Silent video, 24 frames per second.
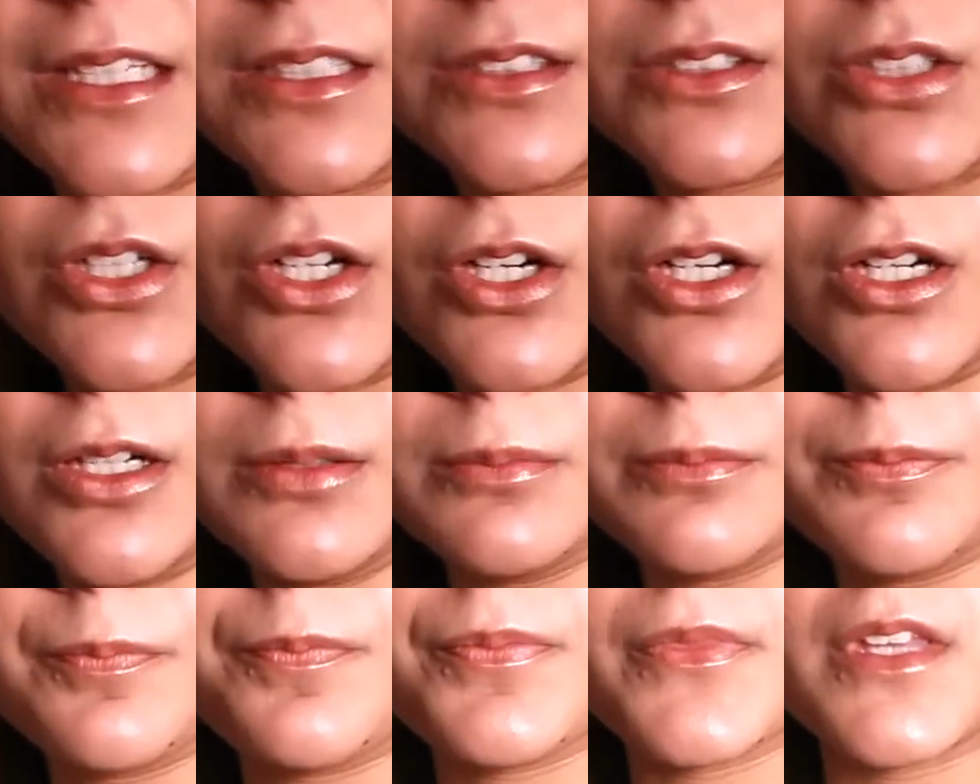
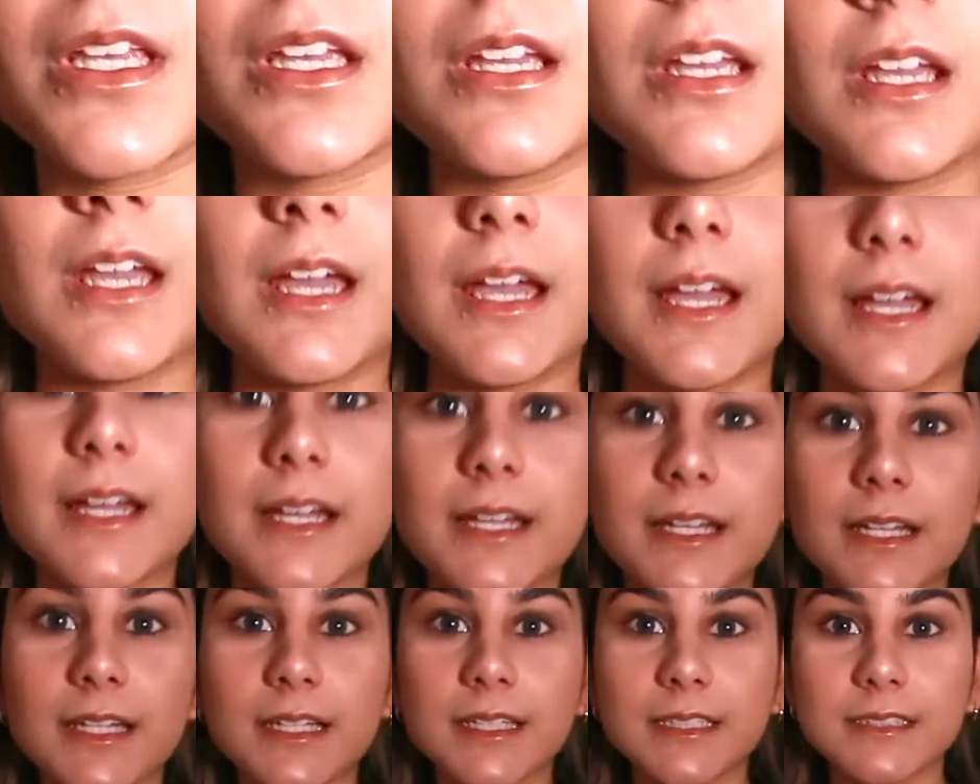top,
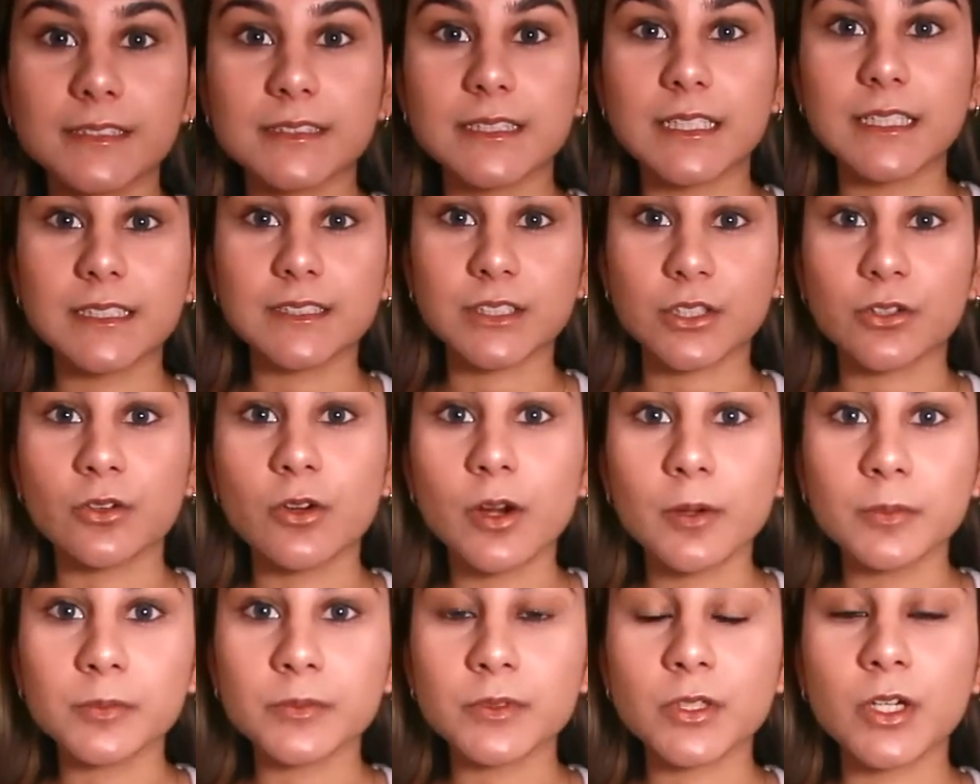and it's a
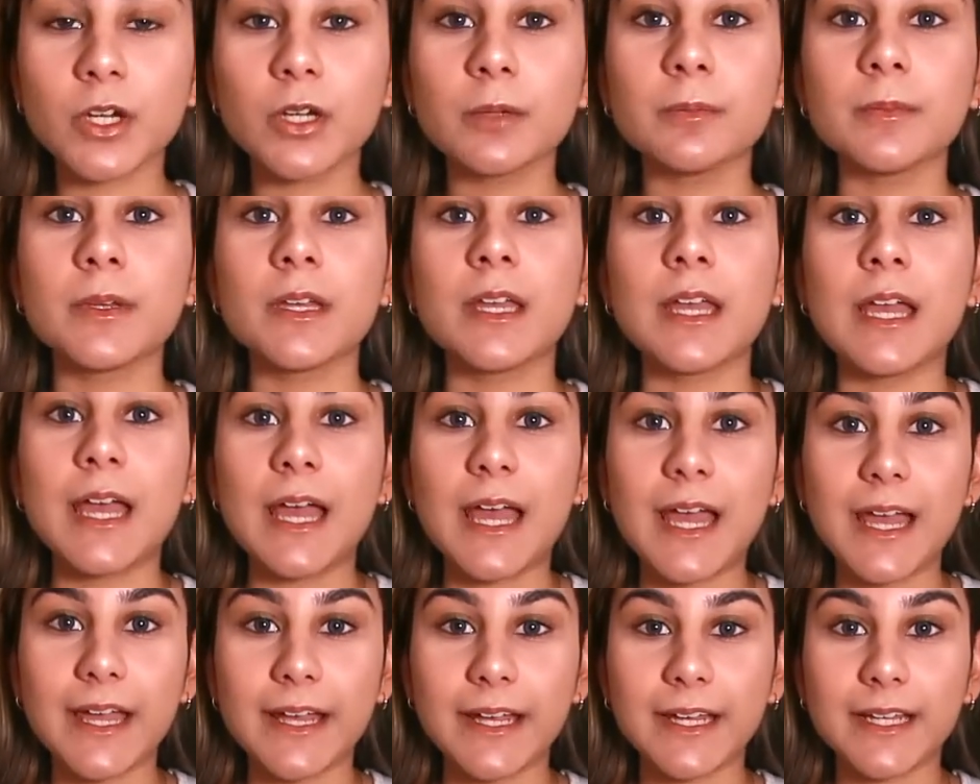crop top.
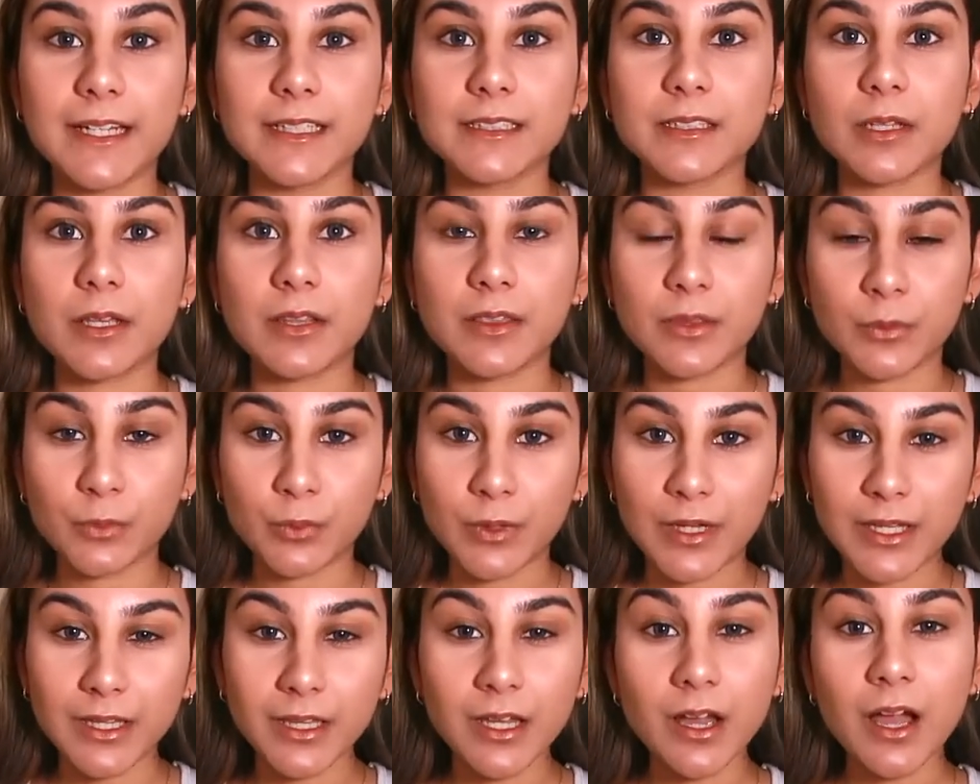And the
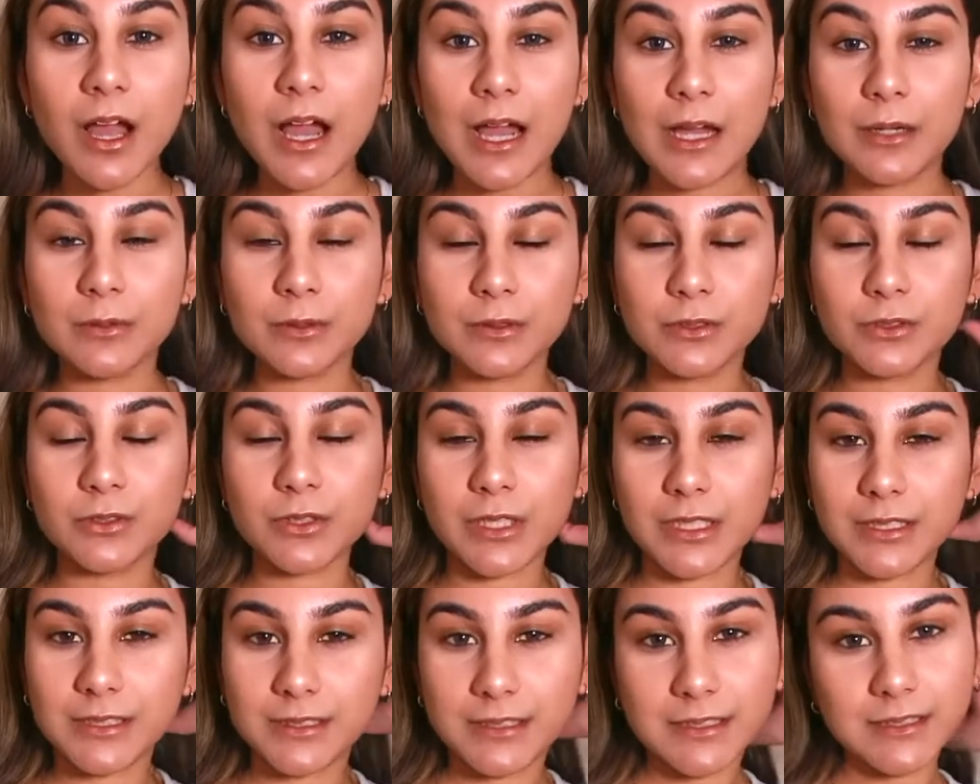way that I would
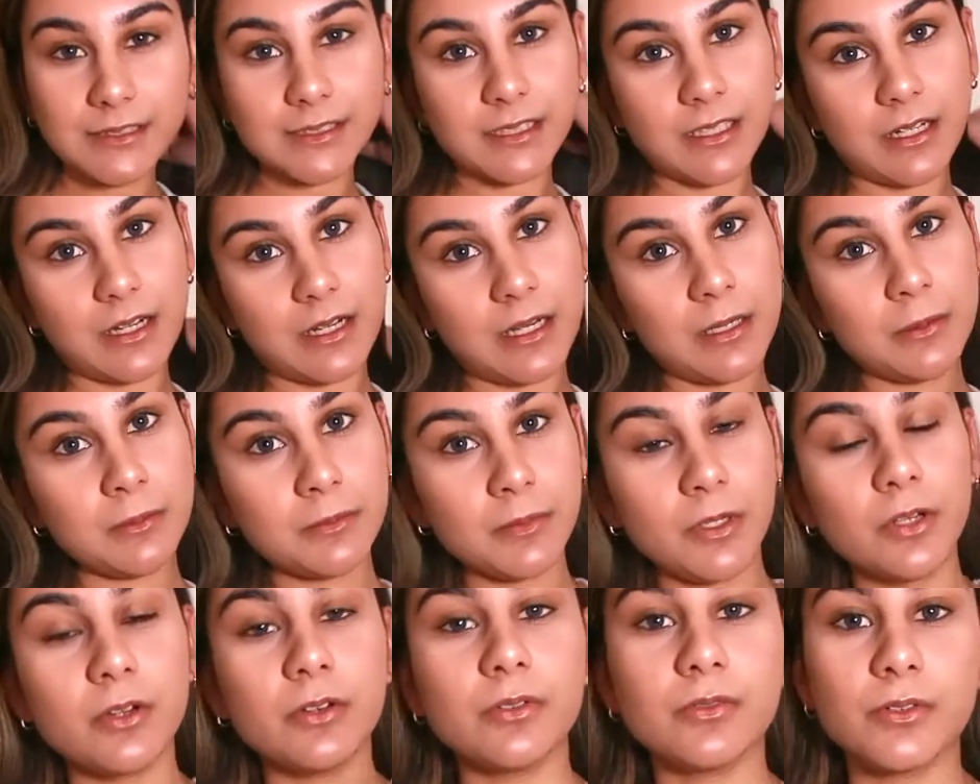dress this up,
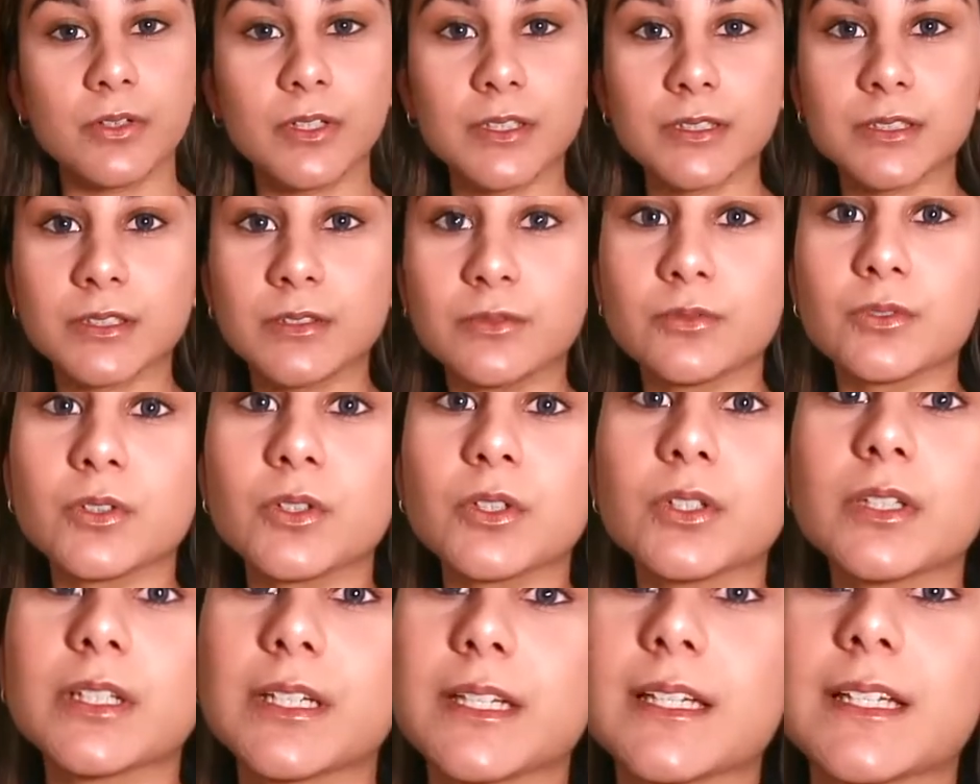first of
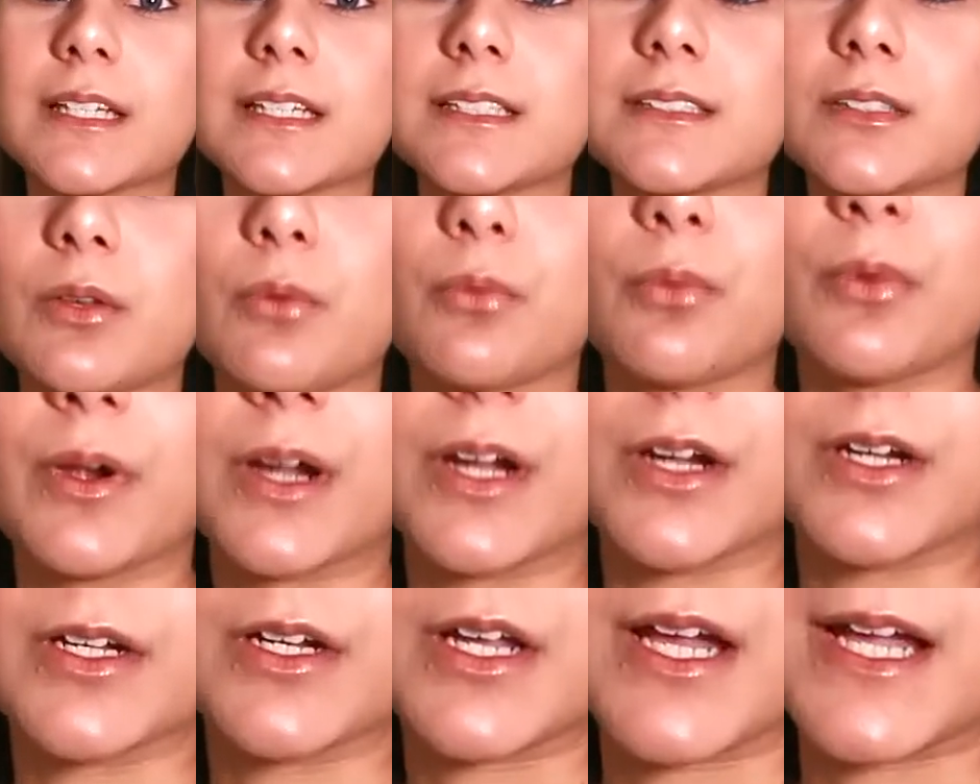all, is
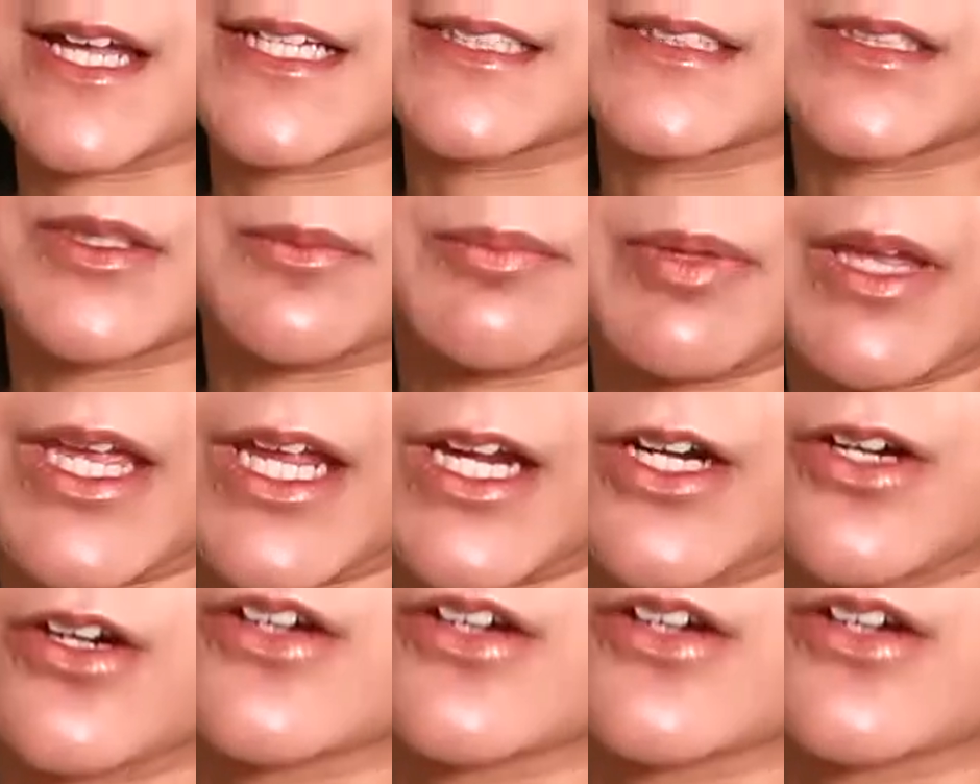wear a nice pair